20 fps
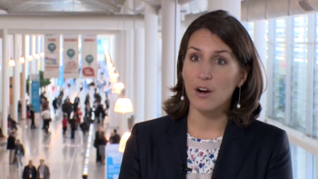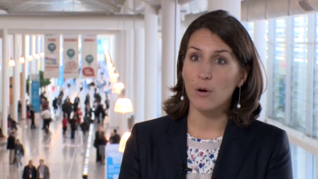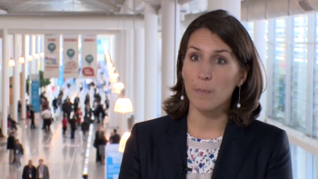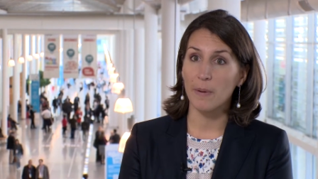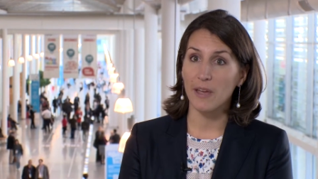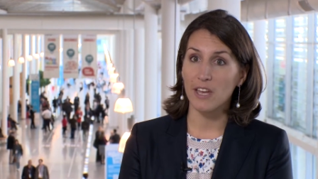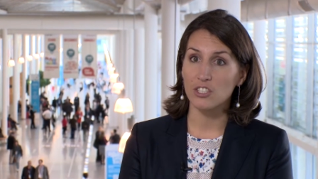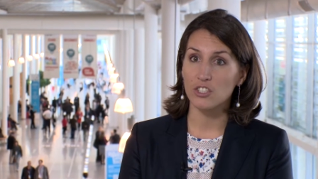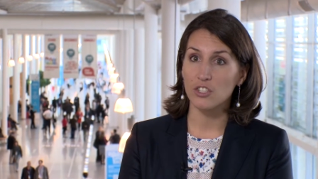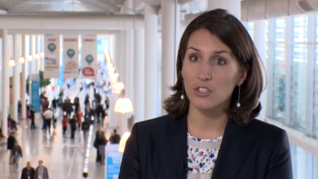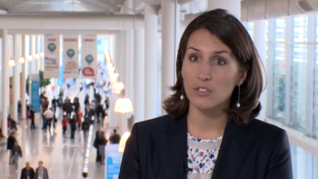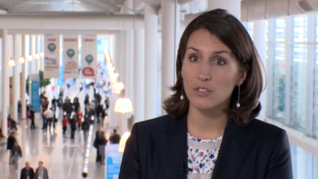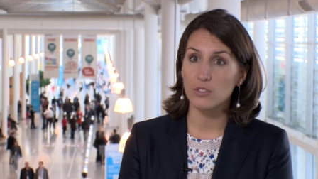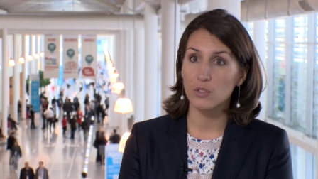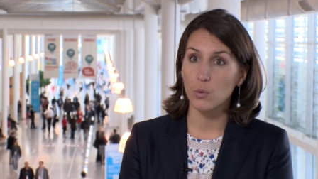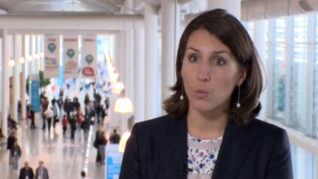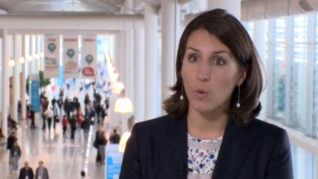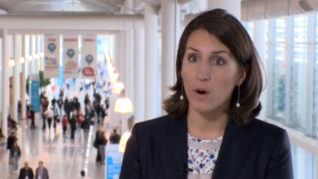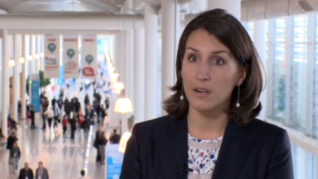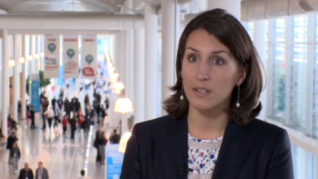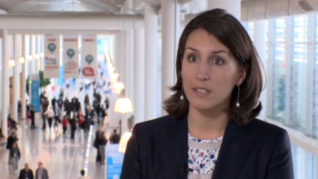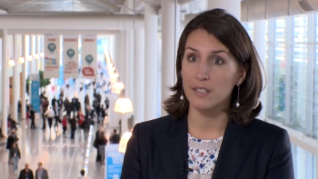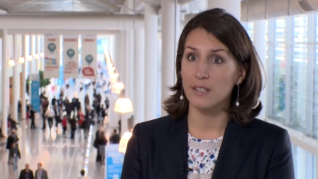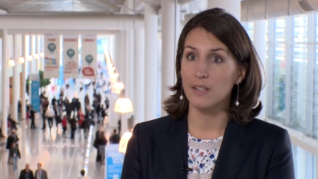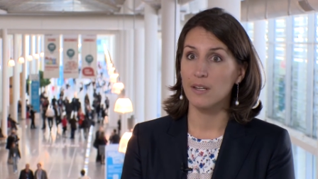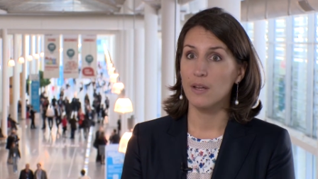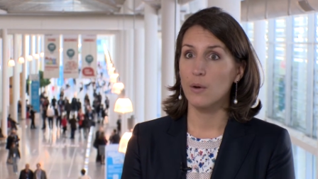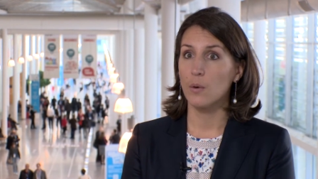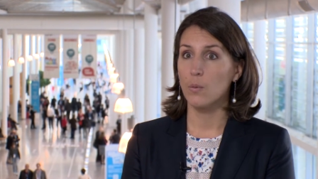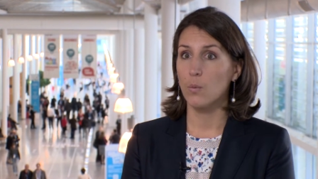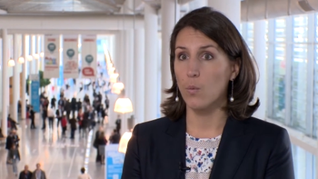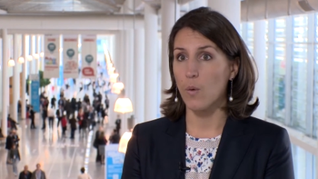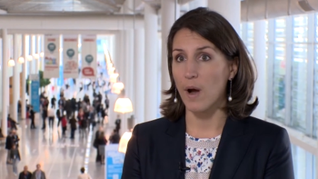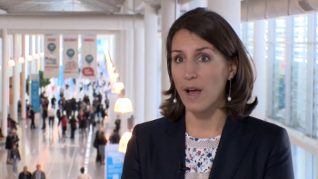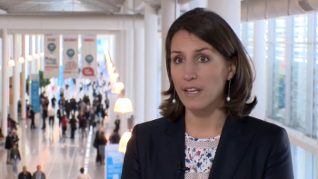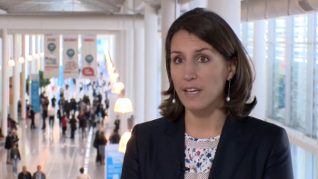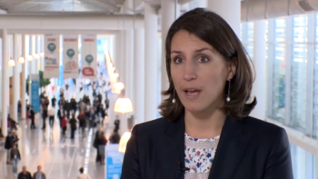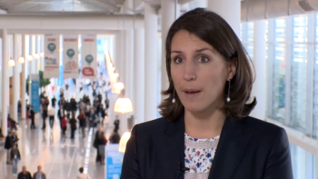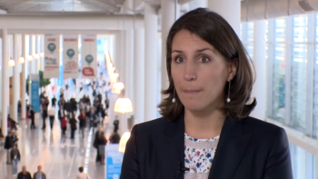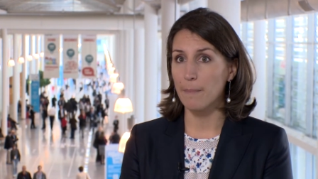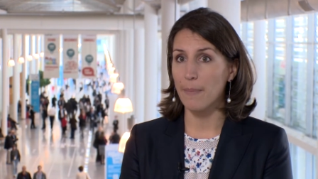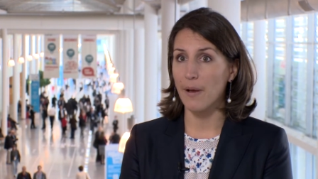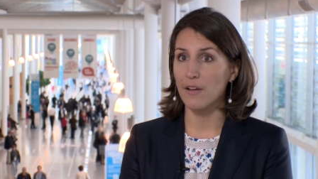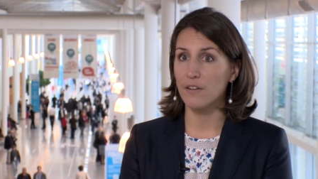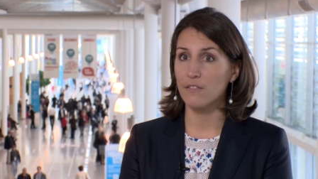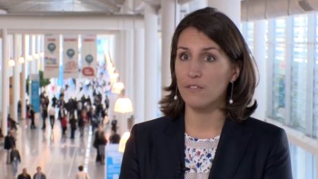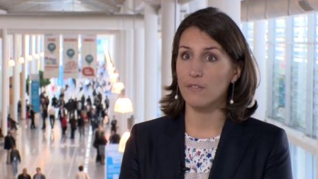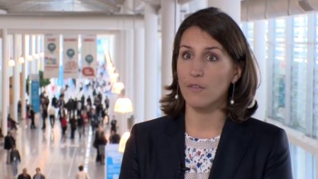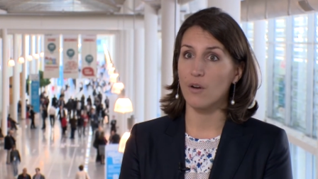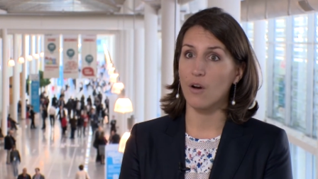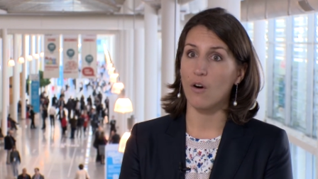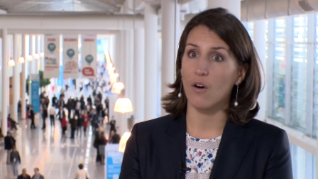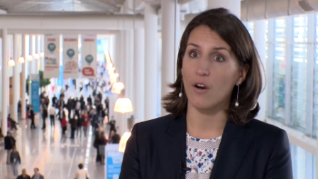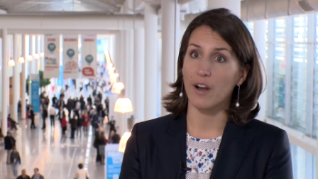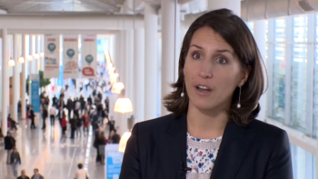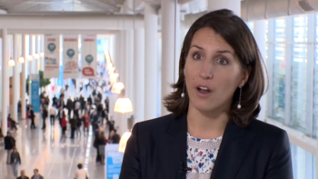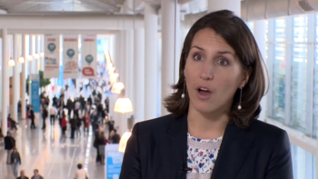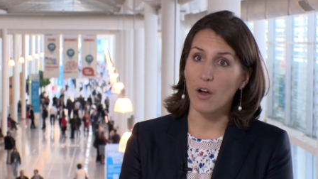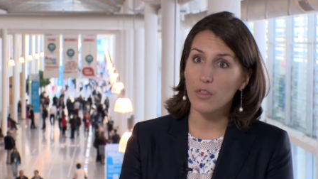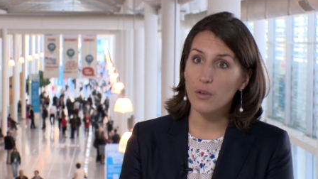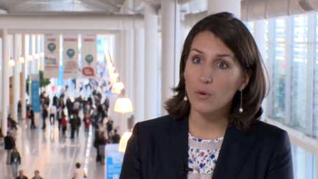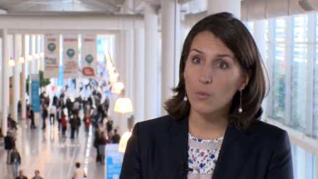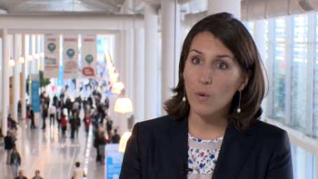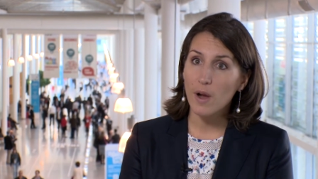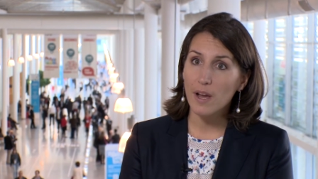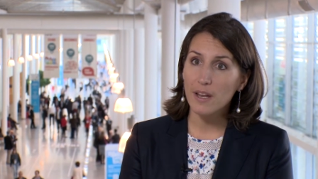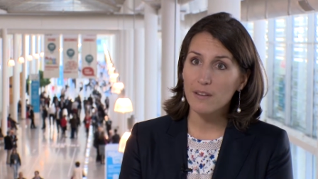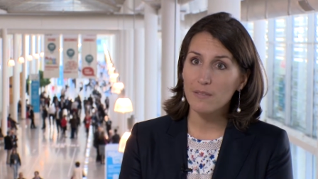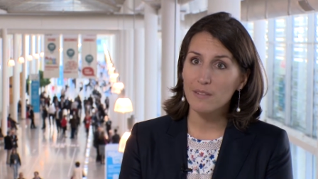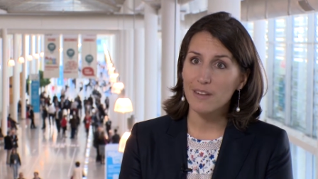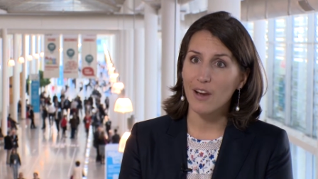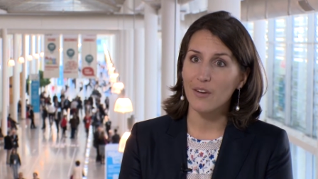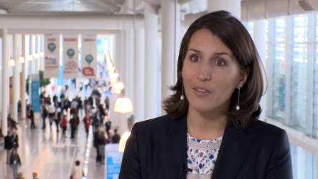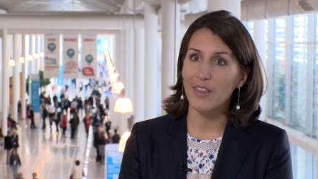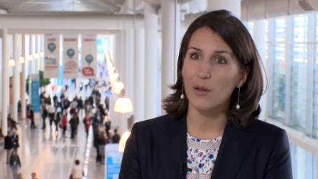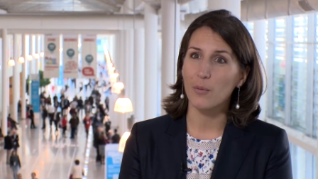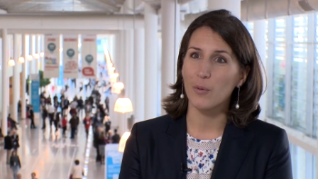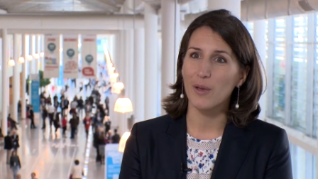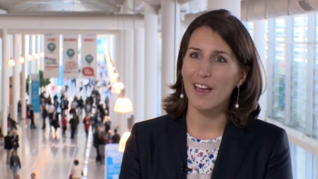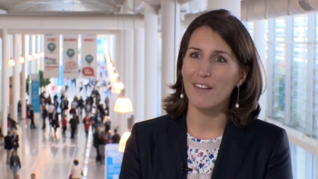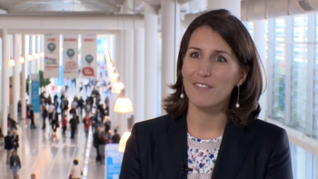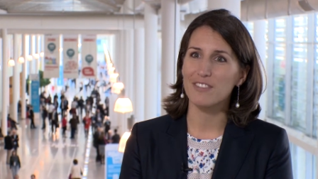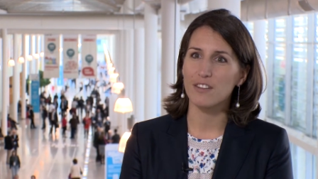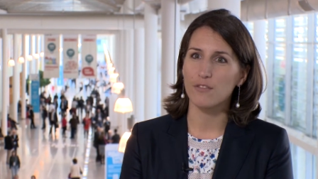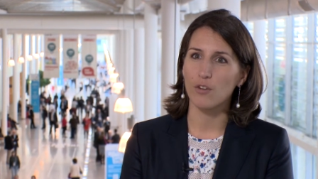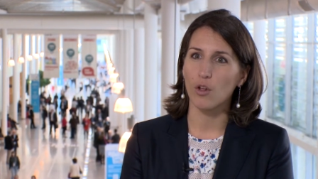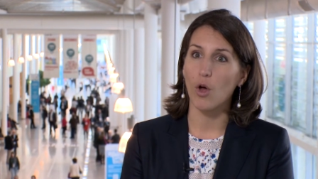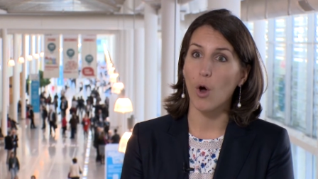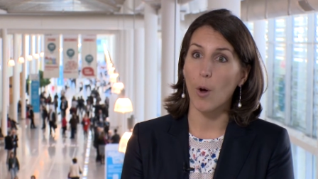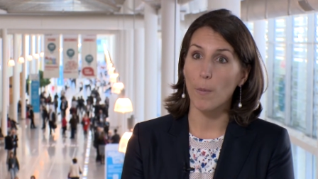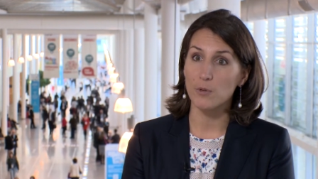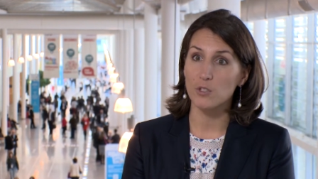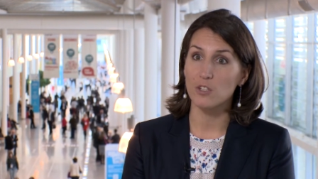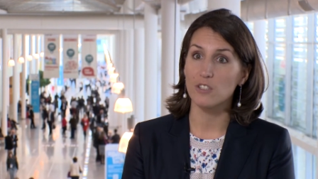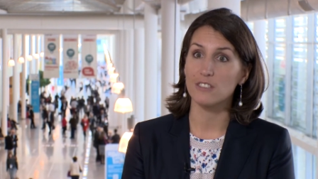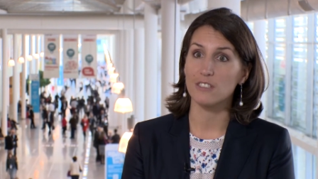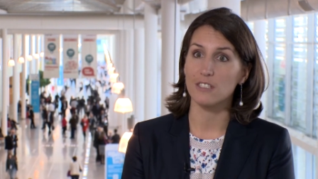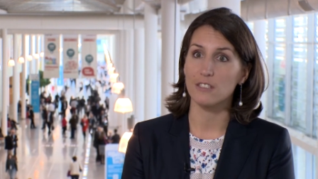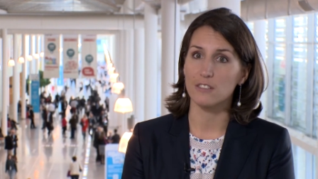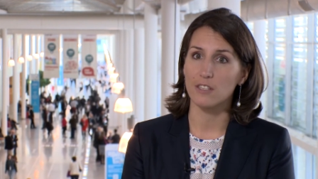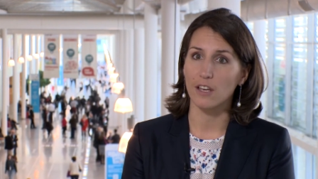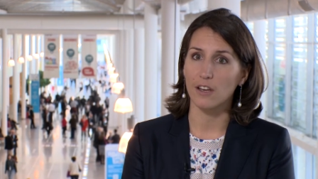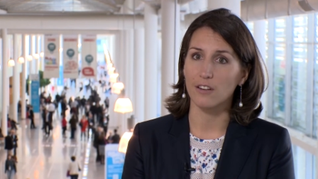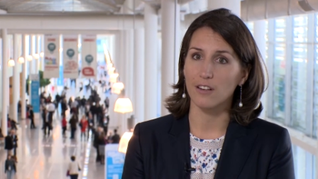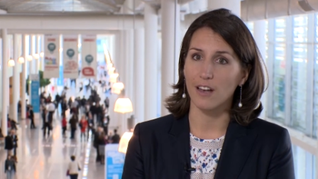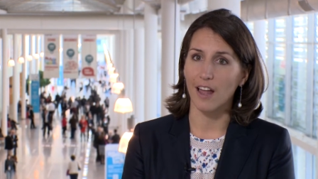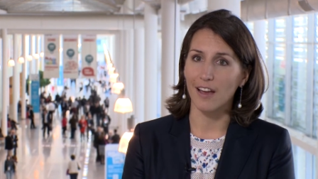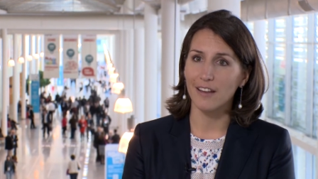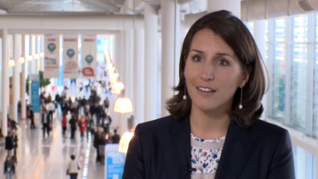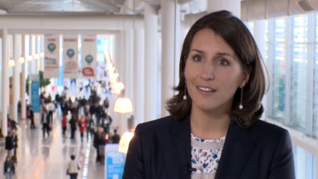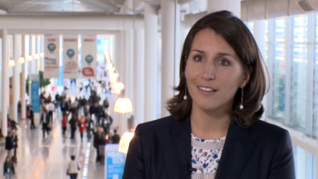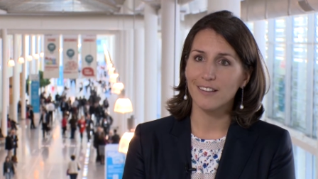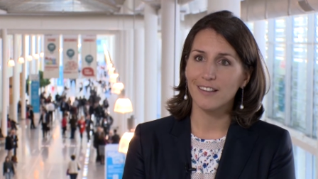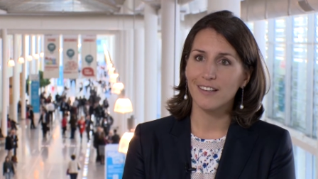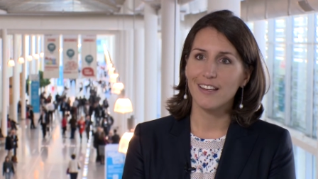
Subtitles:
our patients toward one compound or another one, now that we have several options in second line.